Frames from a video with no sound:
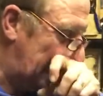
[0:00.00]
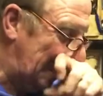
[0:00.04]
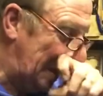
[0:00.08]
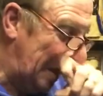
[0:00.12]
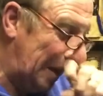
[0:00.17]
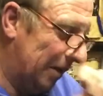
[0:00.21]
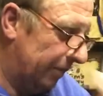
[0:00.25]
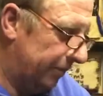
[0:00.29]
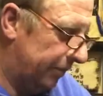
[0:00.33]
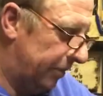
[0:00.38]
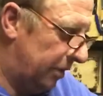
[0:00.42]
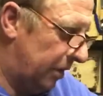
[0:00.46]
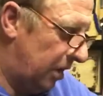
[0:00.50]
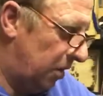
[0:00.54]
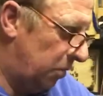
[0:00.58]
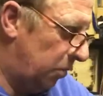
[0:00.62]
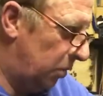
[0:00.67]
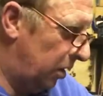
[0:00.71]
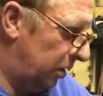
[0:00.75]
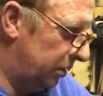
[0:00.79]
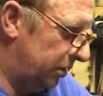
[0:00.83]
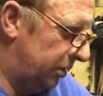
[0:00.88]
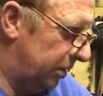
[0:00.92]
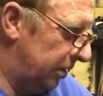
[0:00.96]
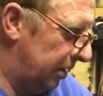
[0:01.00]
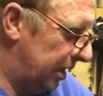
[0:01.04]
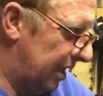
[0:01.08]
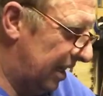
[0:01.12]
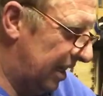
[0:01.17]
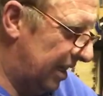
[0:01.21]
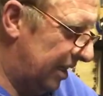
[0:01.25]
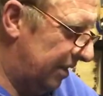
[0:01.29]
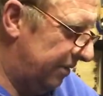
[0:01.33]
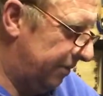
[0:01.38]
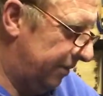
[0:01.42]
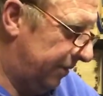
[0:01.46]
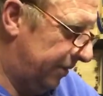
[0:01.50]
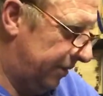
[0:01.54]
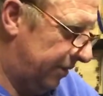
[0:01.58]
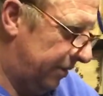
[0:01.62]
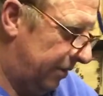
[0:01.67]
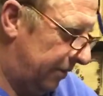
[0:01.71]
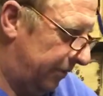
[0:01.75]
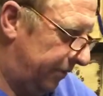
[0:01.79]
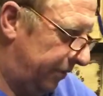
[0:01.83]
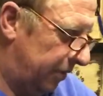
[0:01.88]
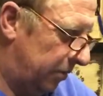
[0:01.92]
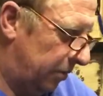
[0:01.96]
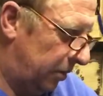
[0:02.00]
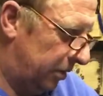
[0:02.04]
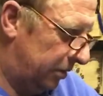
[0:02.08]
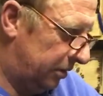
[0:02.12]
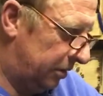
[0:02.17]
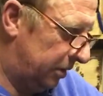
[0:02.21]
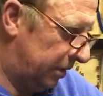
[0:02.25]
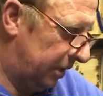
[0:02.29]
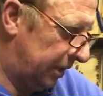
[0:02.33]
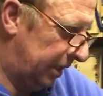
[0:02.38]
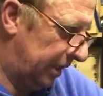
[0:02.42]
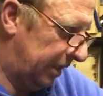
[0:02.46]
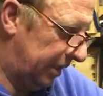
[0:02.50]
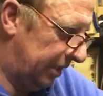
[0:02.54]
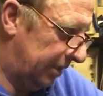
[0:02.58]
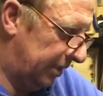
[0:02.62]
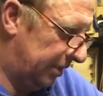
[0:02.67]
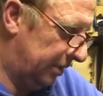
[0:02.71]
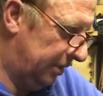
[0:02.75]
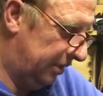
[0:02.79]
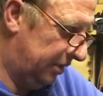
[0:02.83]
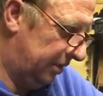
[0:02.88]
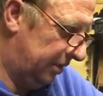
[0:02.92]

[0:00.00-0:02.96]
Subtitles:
If you're not watching live, if you're watching again,